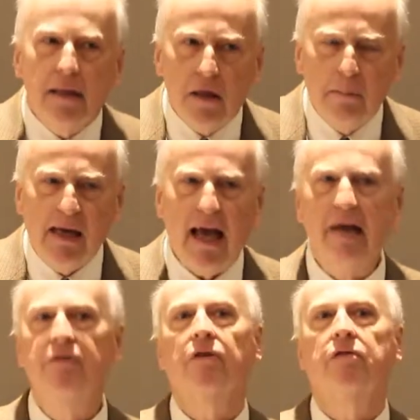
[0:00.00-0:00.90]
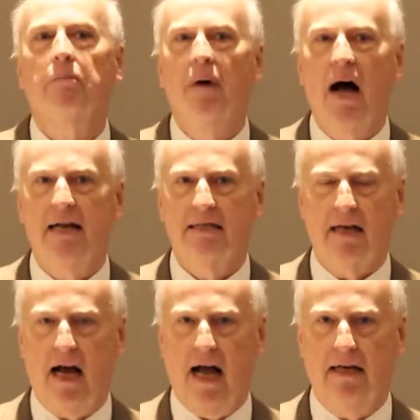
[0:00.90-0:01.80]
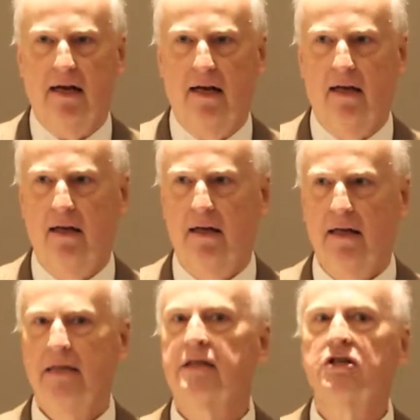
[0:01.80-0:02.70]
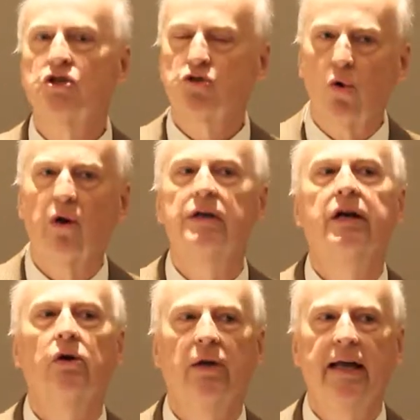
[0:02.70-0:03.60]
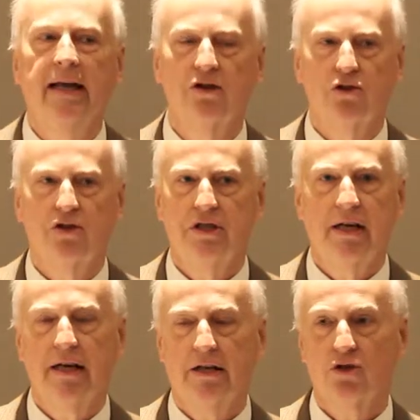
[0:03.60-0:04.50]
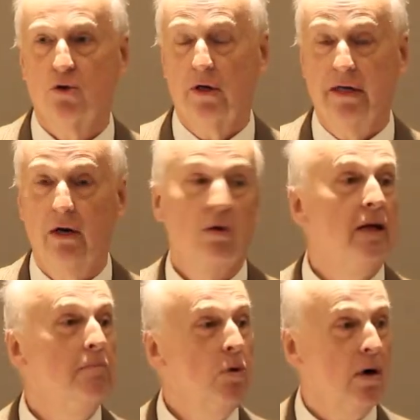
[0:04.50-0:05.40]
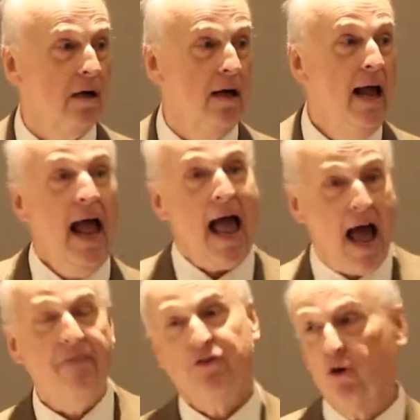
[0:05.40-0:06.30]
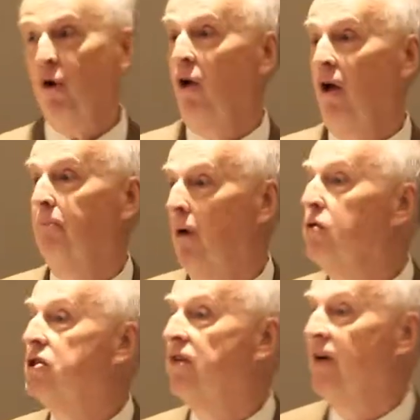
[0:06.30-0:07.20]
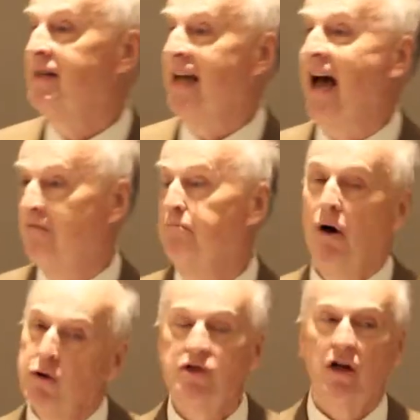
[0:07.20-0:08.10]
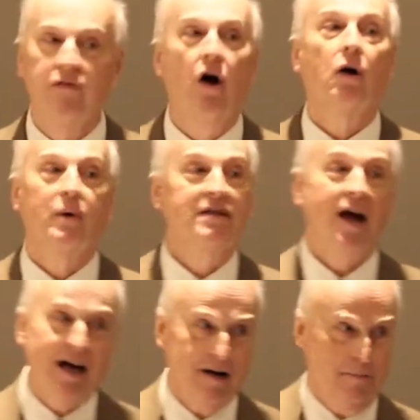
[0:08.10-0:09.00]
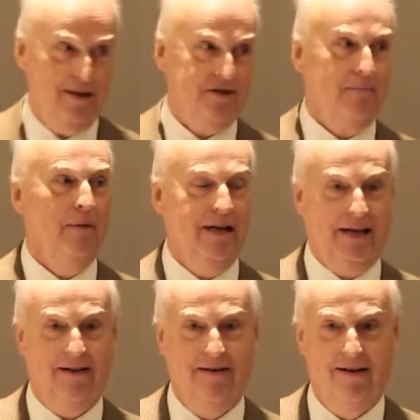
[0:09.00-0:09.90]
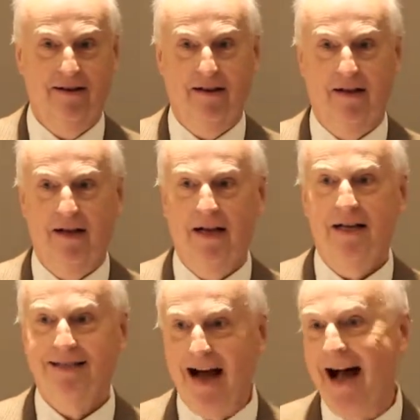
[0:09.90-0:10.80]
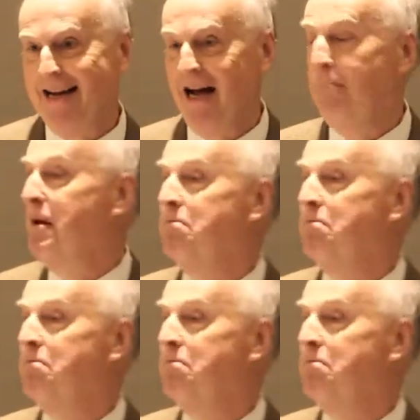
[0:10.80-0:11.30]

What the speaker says: The behavior of the buy side is extraordinarily interesting and extraordinarily important. After all, most of us have most of our retirement money tied up